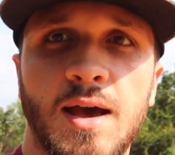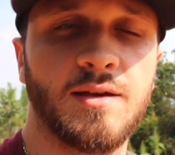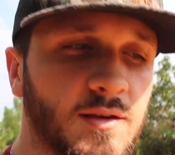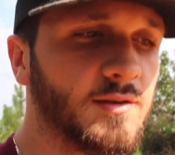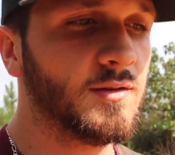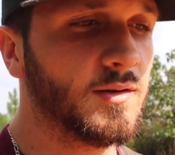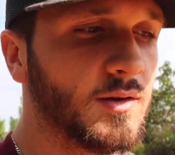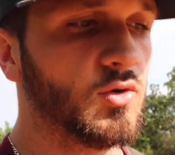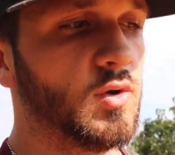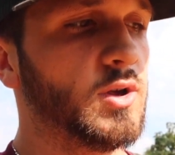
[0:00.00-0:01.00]
just started
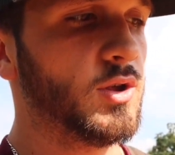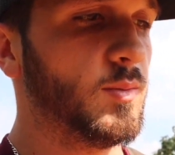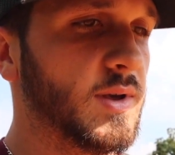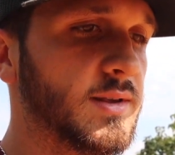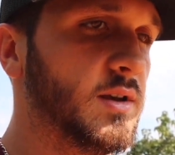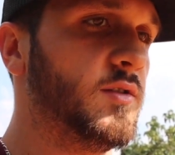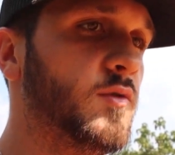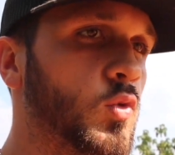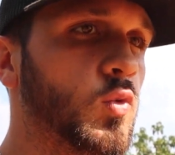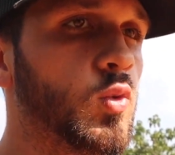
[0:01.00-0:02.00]
to question myself
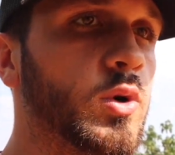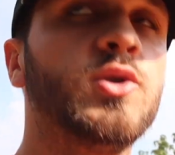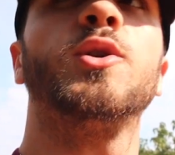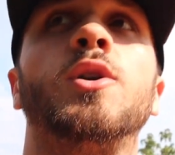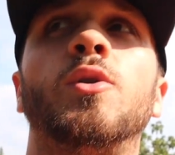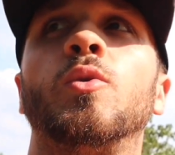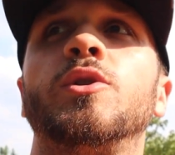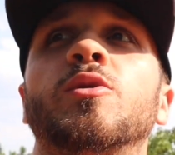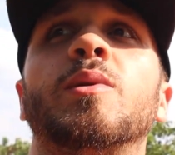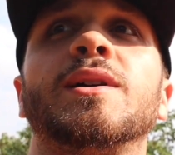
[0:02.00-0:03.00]
which
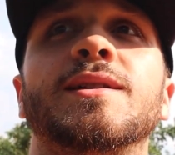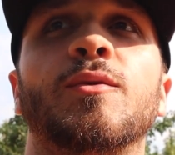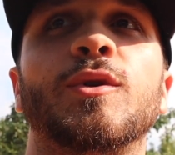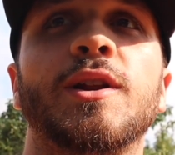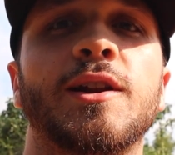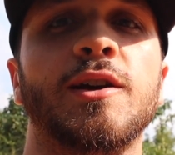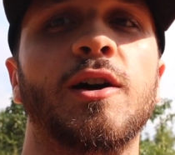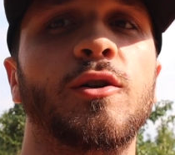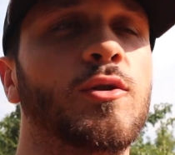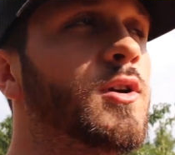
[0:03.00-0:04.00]
place I wanted to
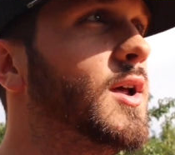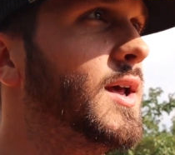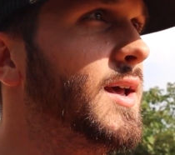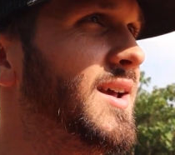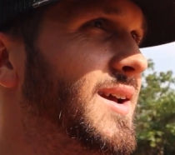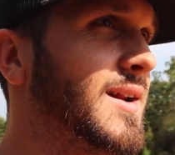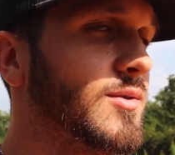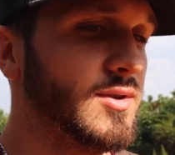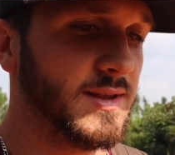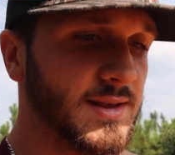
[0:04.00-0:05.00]
go. And I
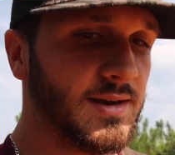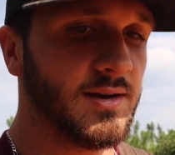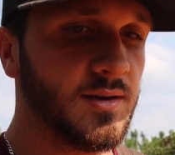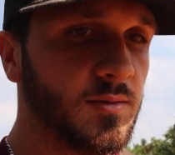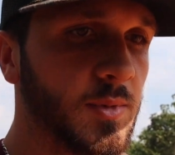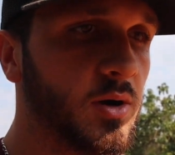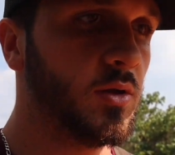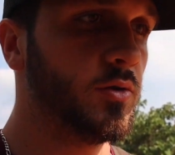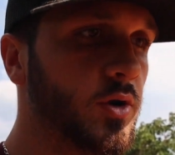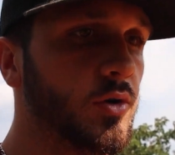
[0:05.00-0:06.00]
was just sitting here in the middle of
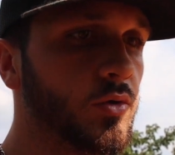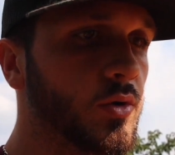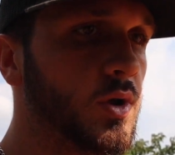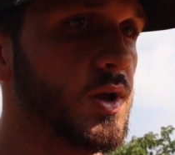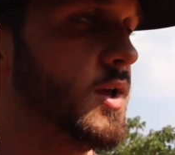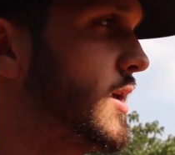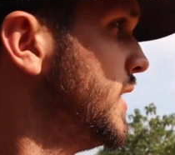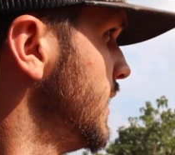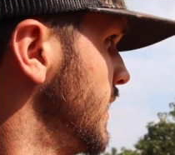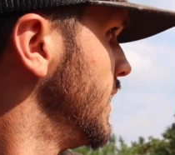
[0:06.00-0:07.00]
the road.
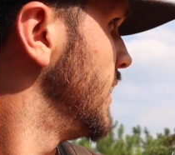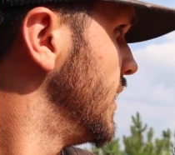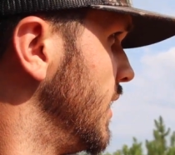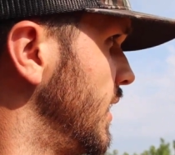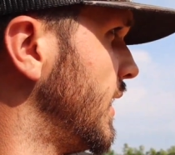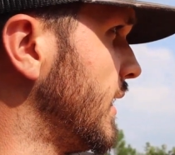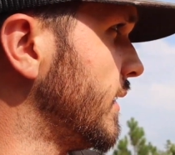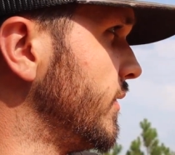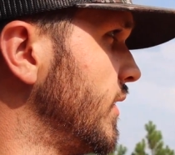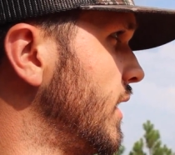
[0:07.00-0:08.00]

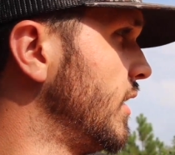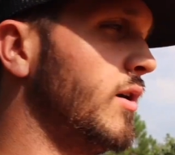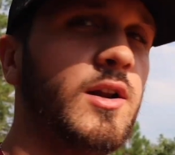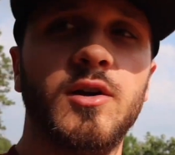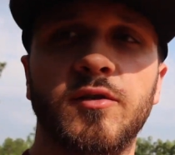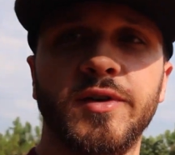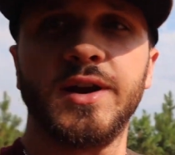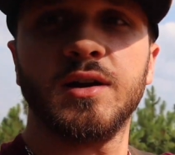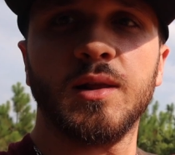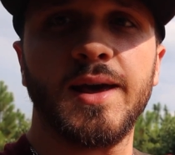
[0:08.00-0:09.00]
And I hunted over
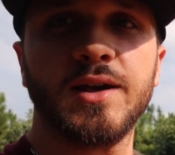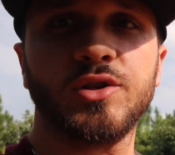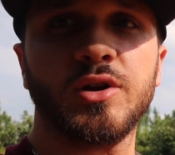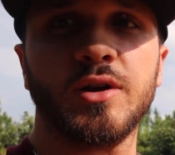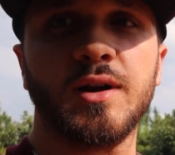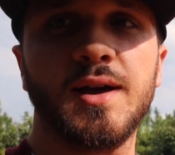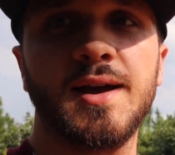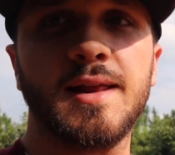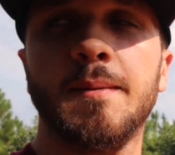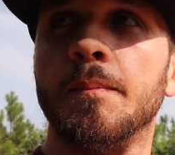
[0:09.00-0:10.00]
here last year and I
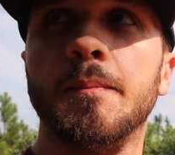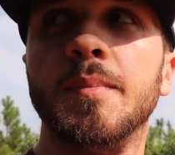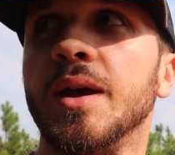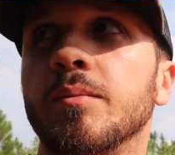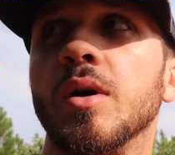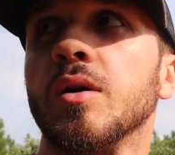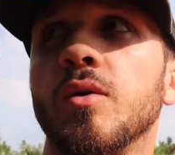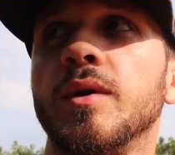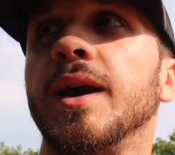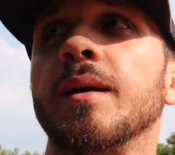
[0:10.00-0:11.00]
had a big buck
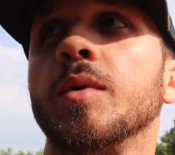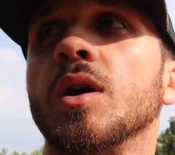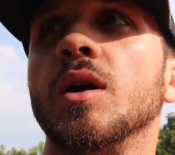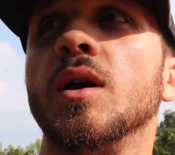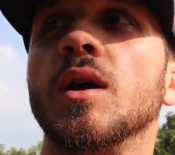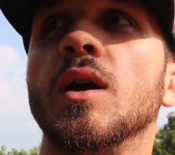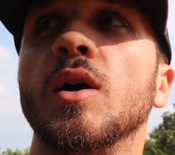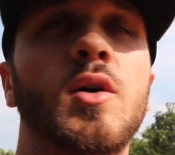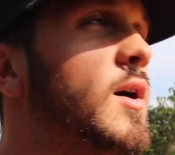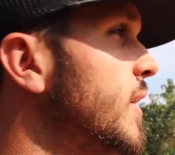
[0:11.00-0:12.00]
on camera.
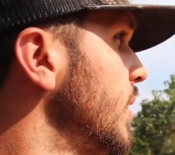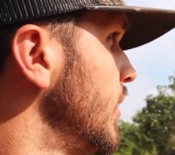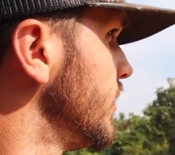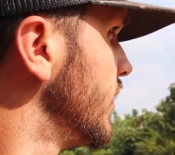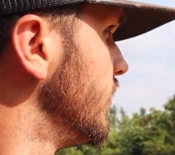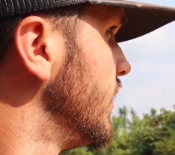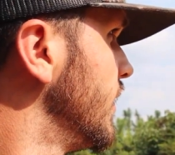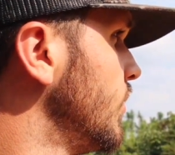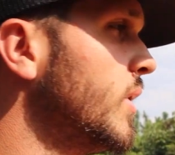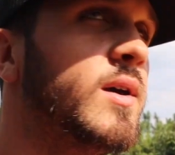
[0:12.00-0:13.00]
I looked over
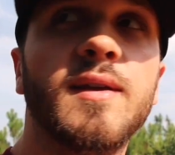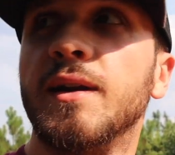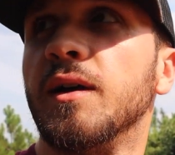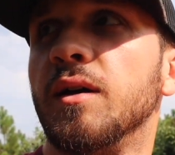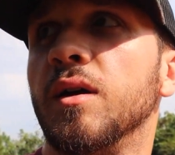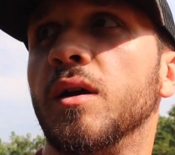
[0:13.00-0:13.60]
that way, then I